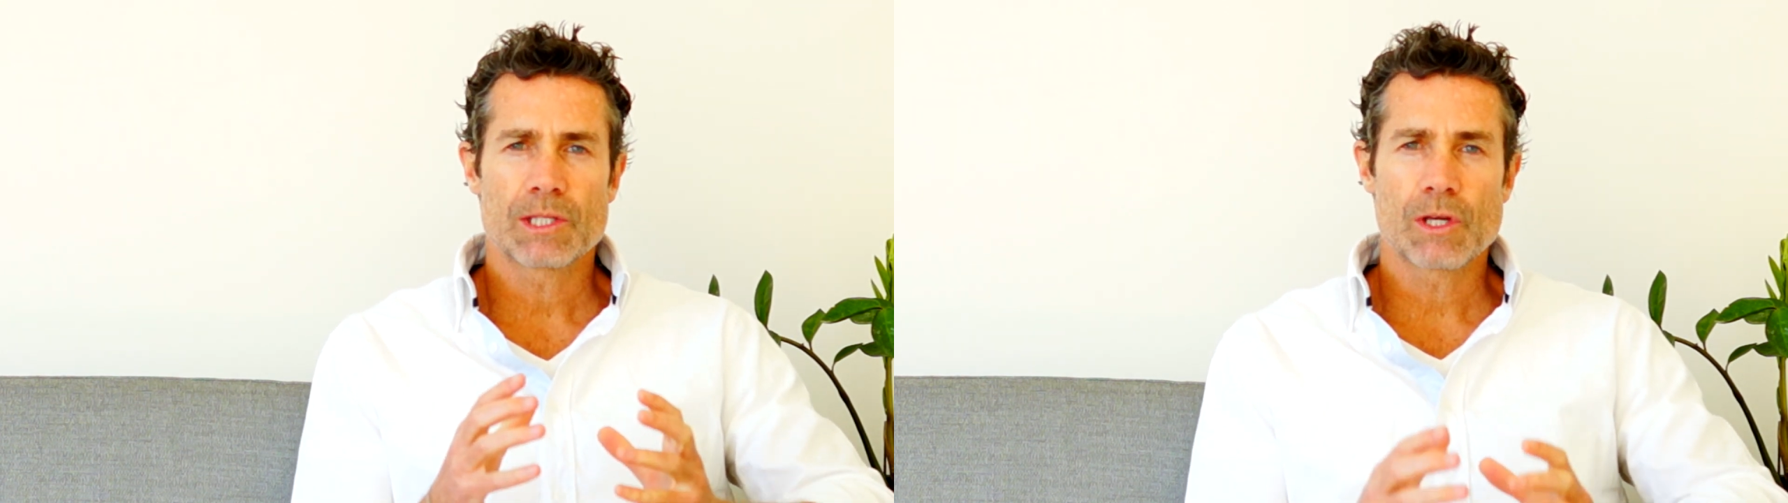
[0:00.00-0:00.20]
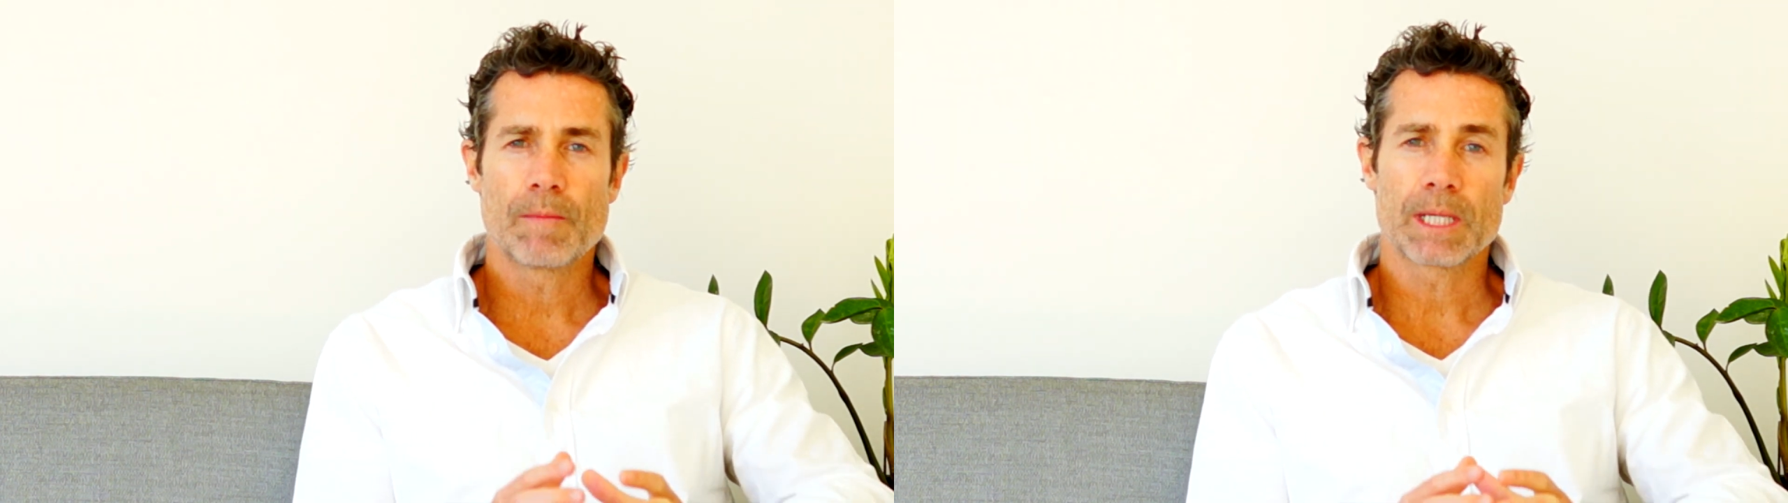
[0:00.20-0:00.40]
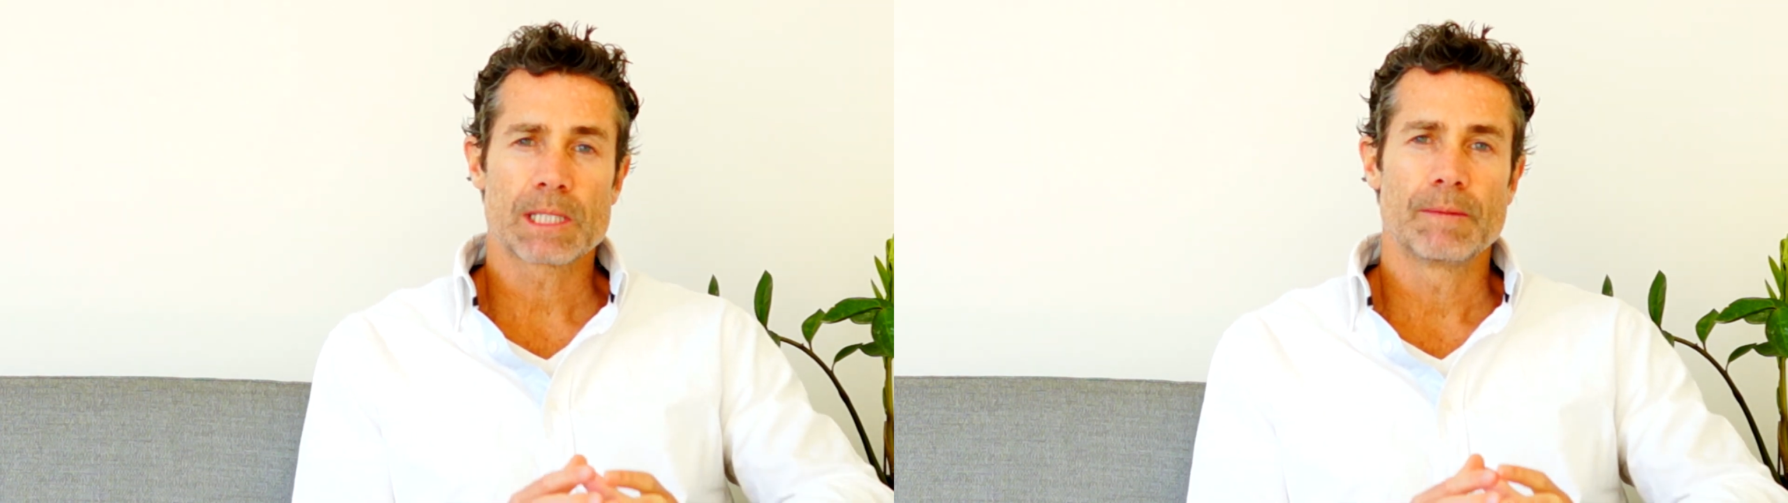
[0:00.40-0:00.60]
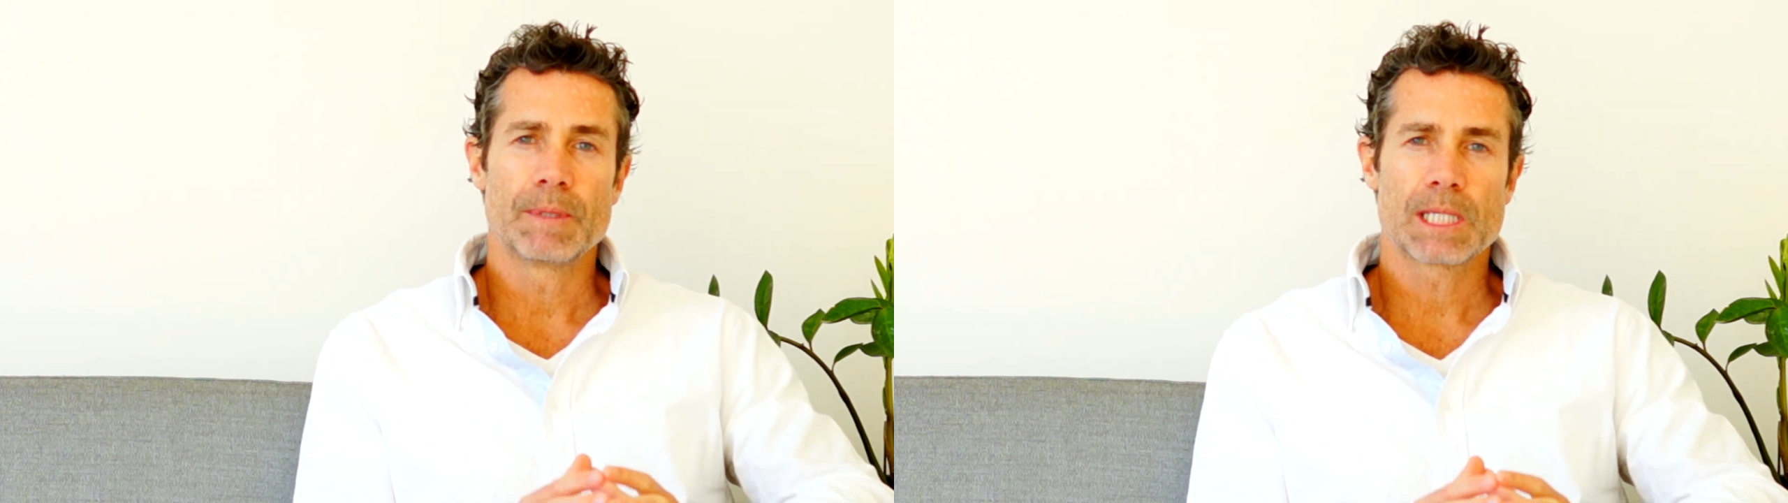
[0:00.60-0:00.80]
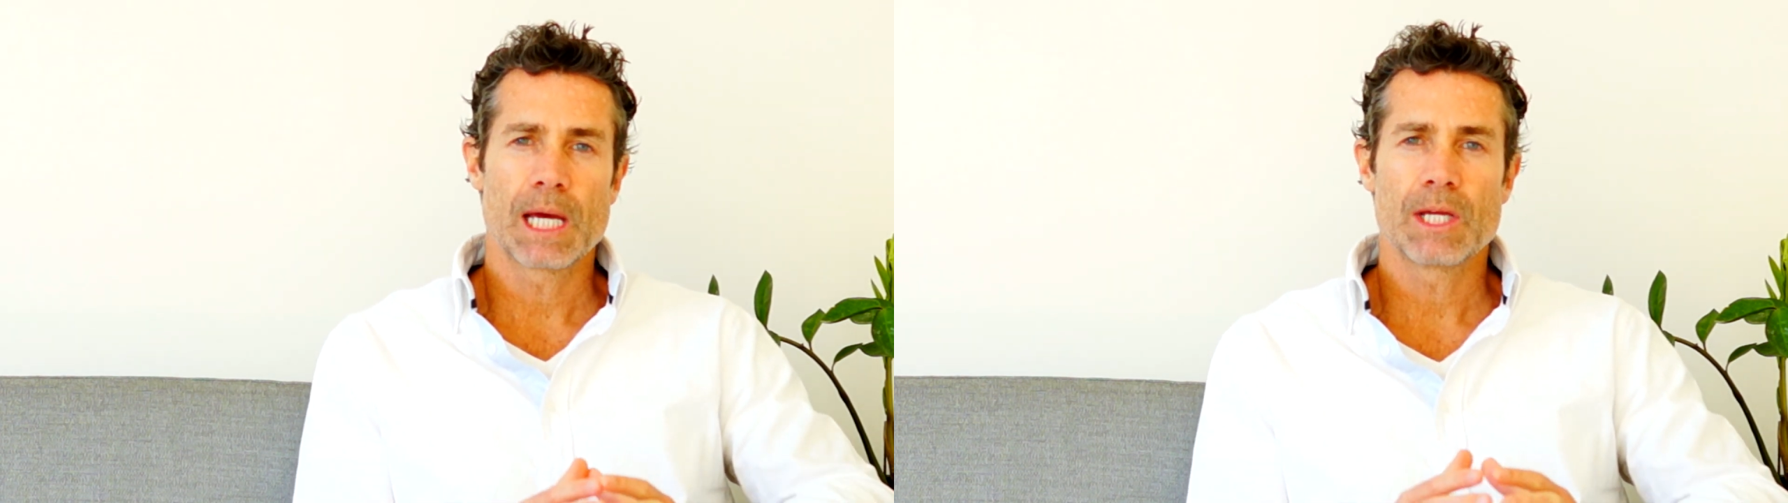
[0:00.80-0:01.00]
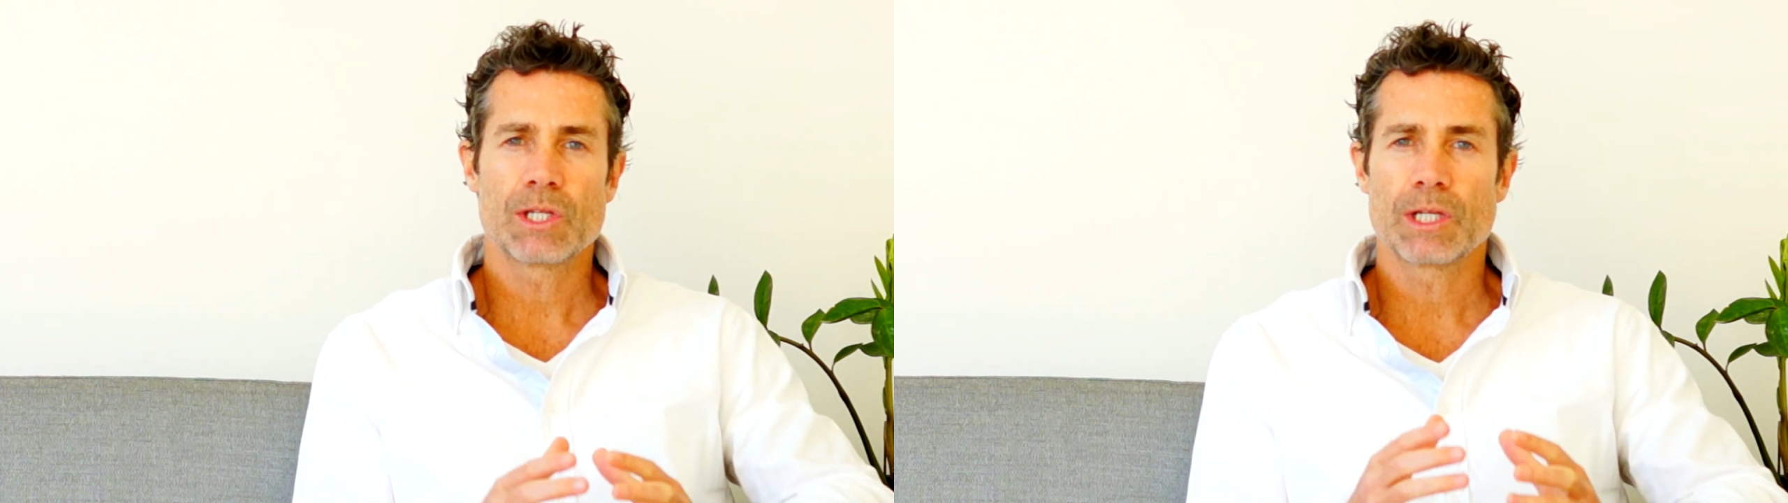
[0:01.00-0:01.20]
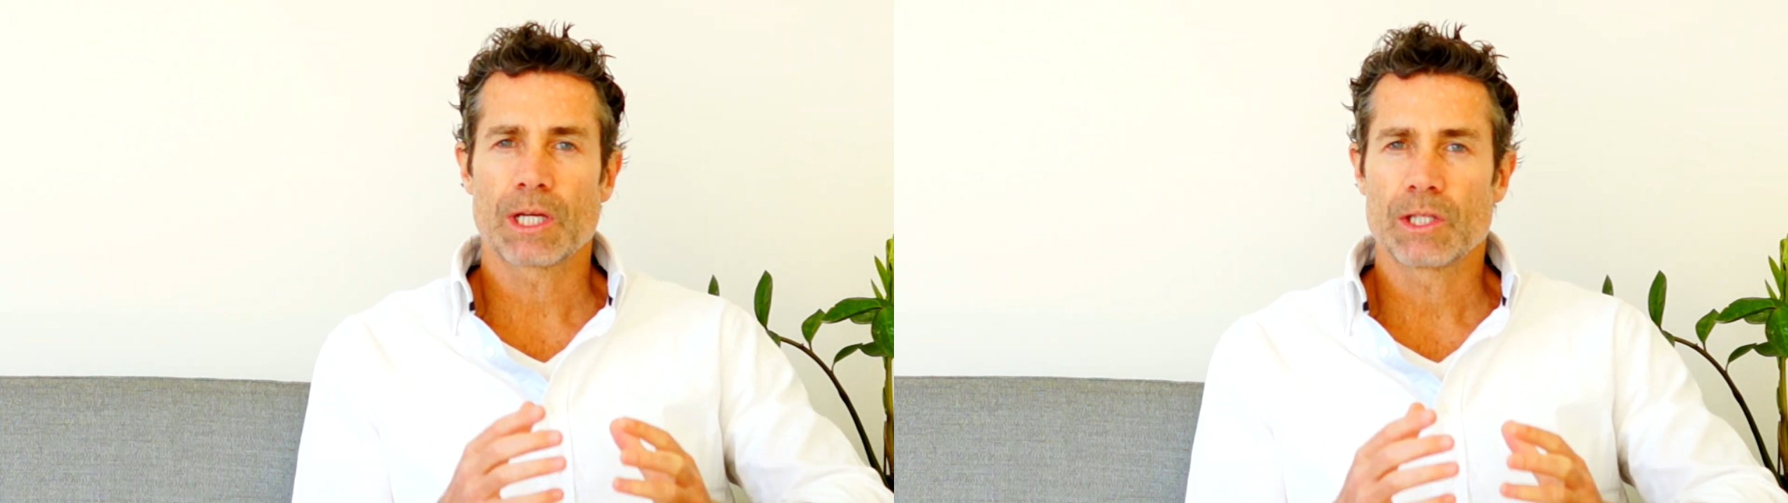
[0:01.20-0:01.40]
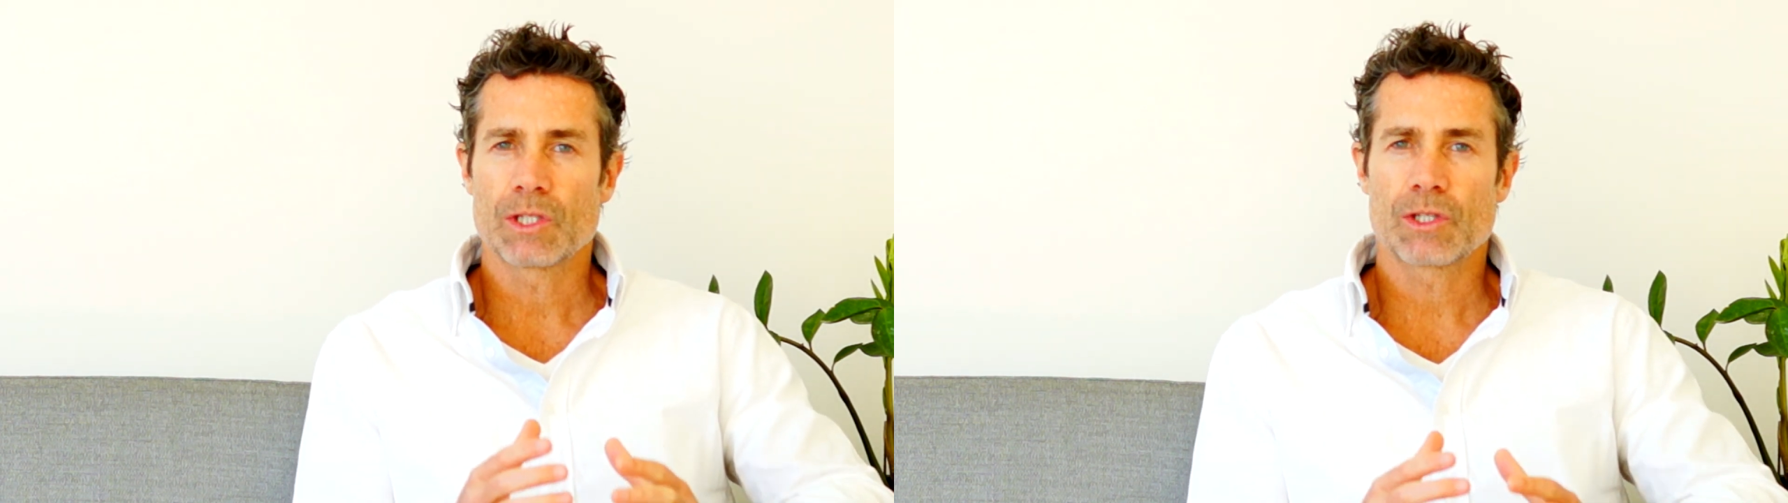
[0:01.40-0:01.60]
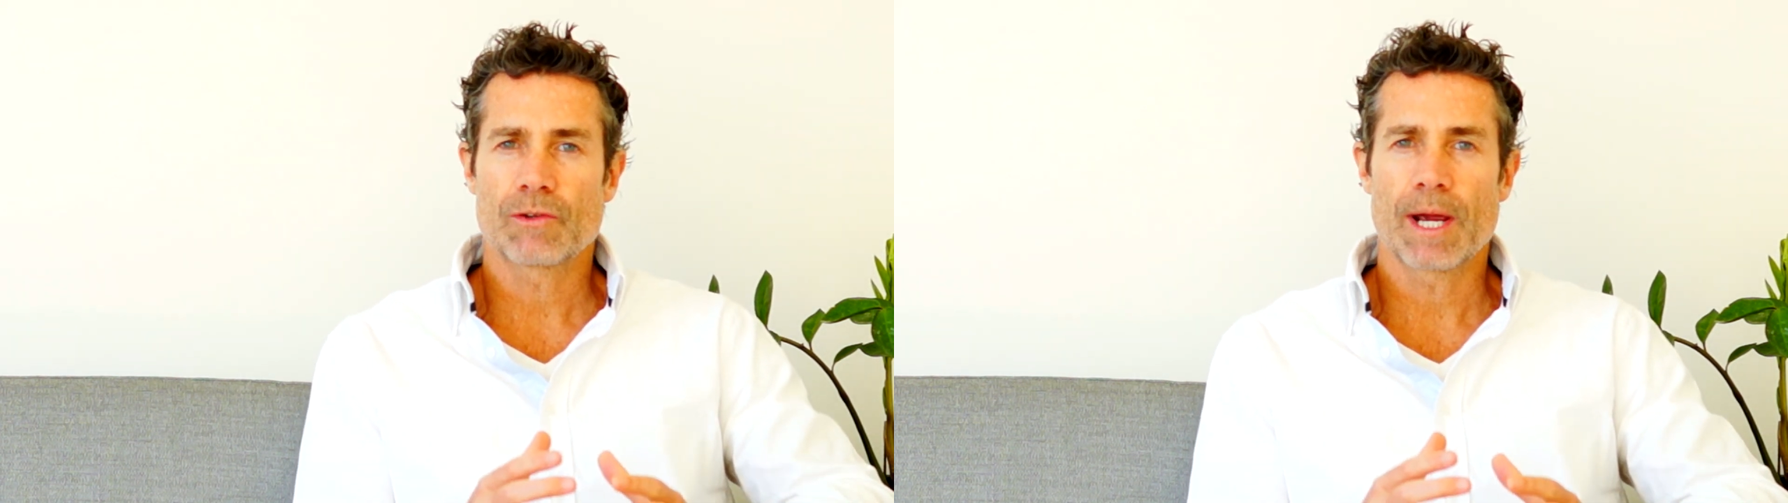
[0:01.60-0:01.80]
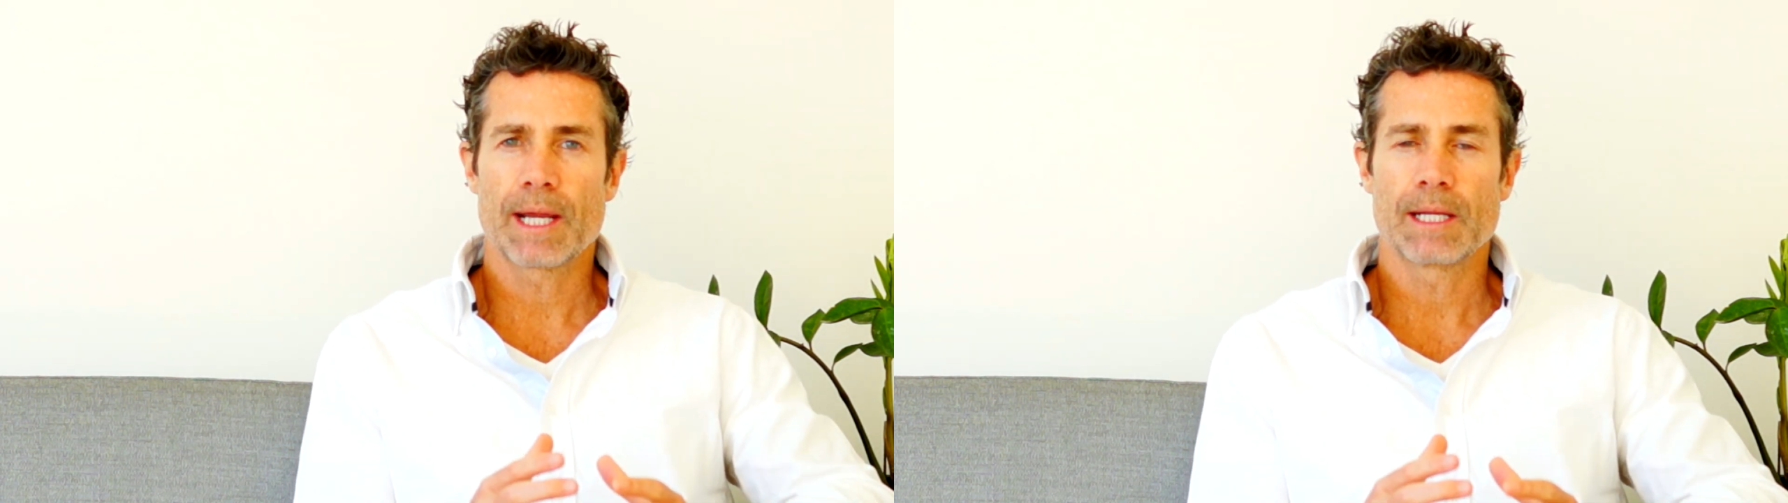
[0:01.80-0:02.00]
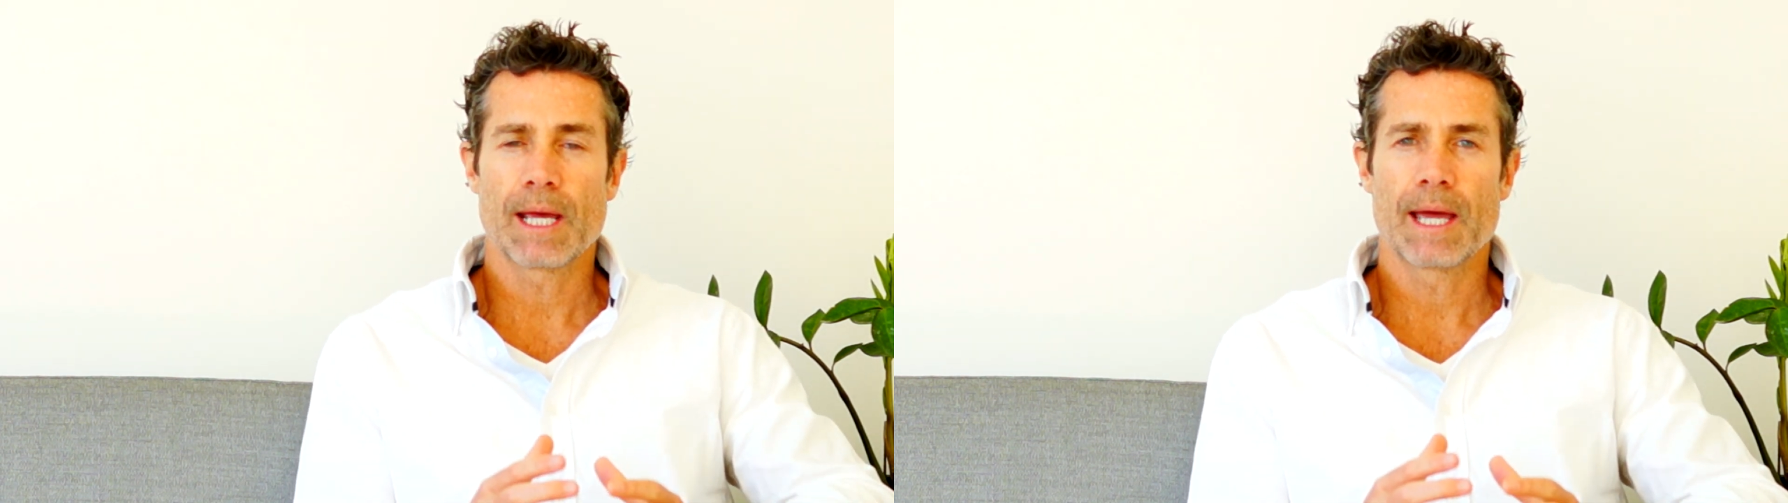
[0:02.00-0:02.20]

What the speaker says: so much limitation and constraint